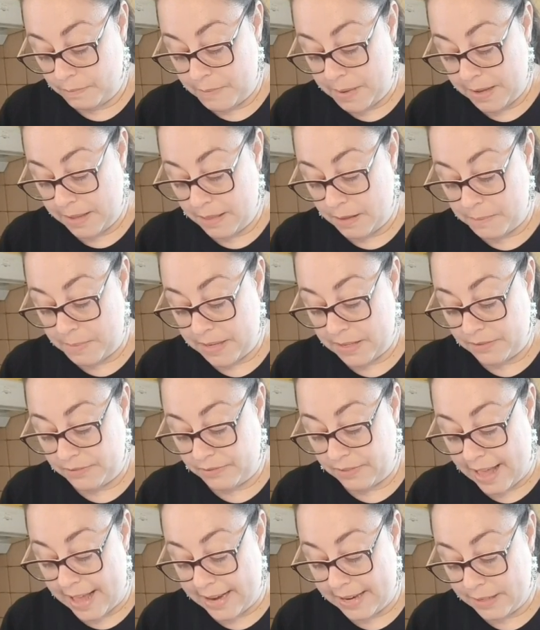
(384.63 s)
Make them as
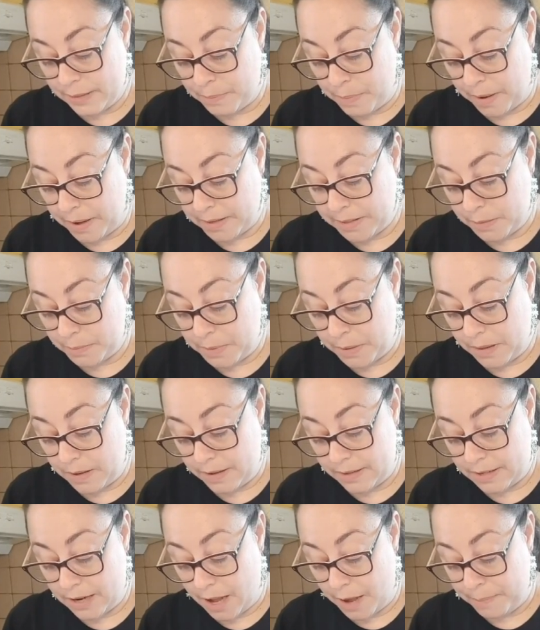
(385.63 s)
flat as possible
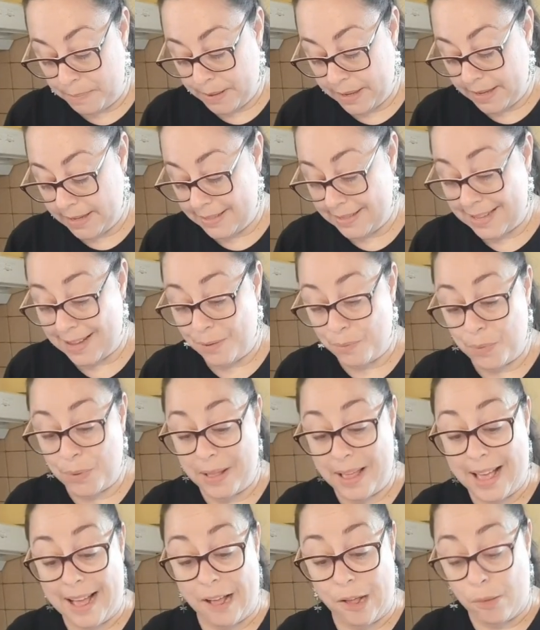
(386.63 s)
on top because that
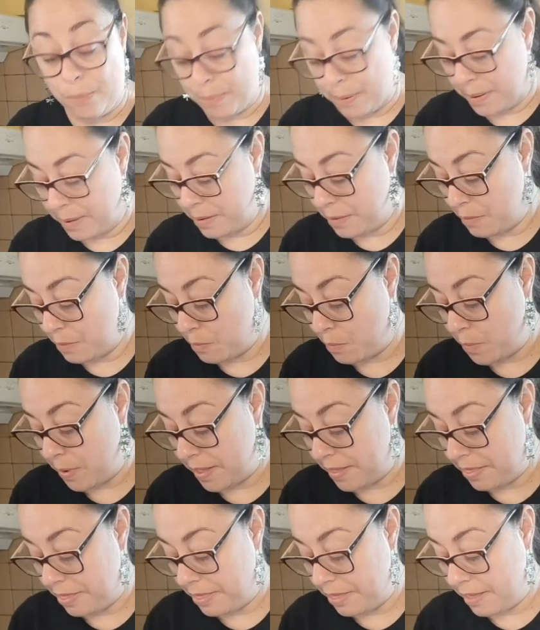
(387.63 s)
will help
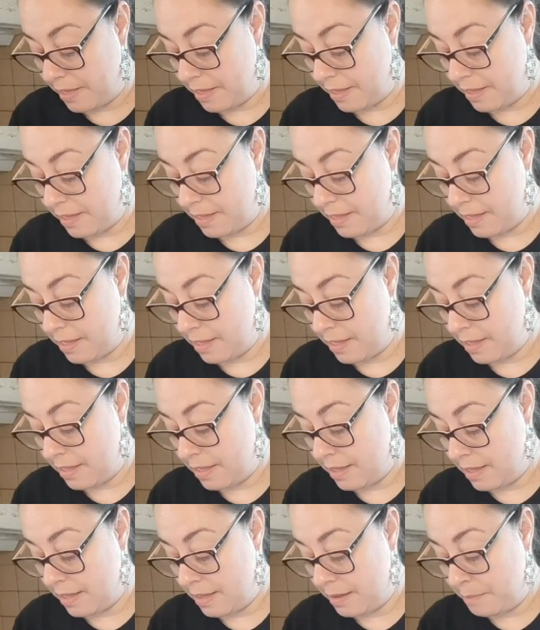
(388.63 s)
with
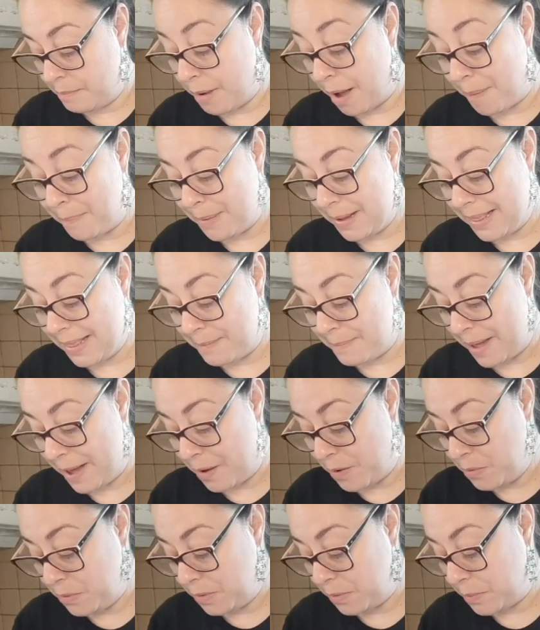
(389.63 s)
popping them
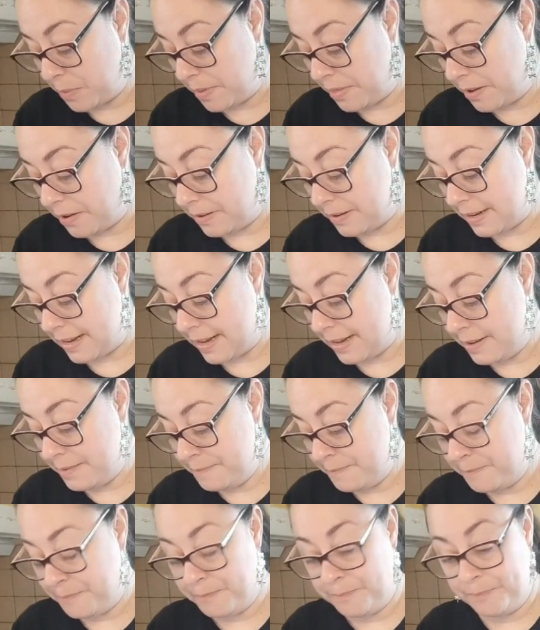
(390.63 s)
out when they're done.